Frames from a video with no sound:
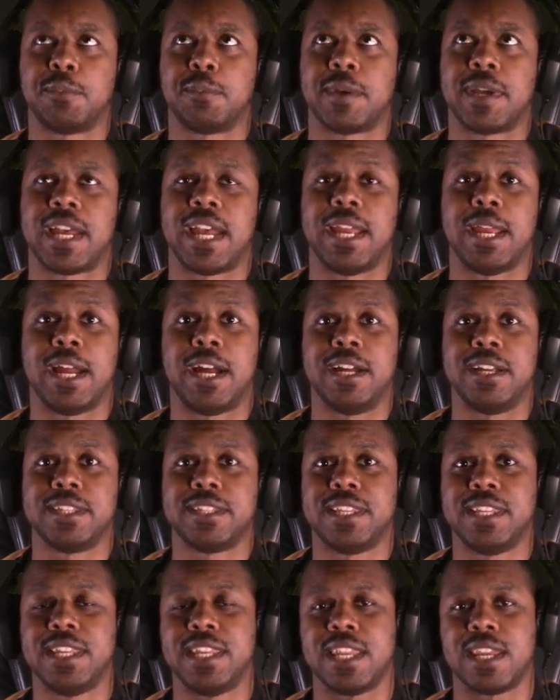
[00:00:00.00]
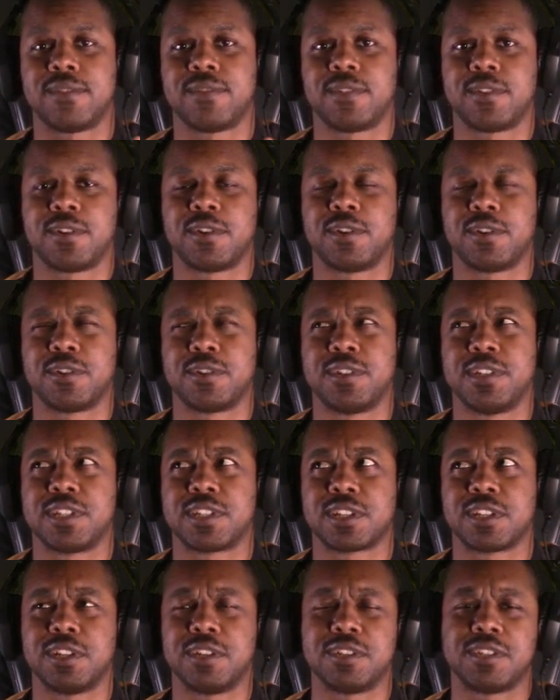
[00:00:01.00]
But I honestly never
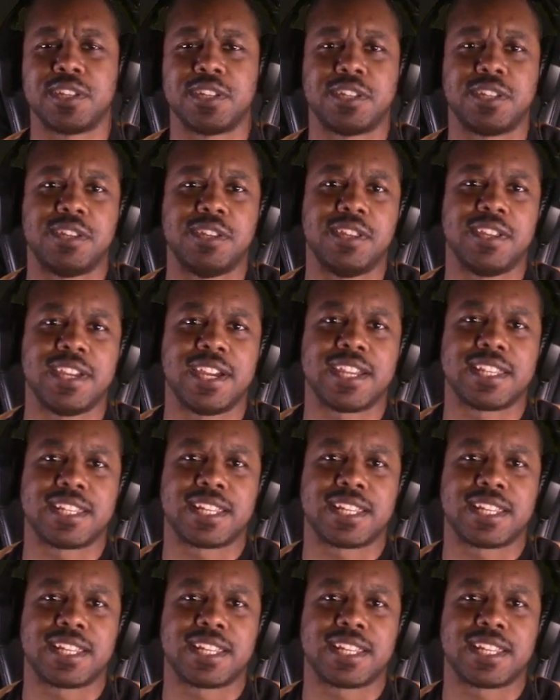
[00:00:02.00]
disclosed it to you guys.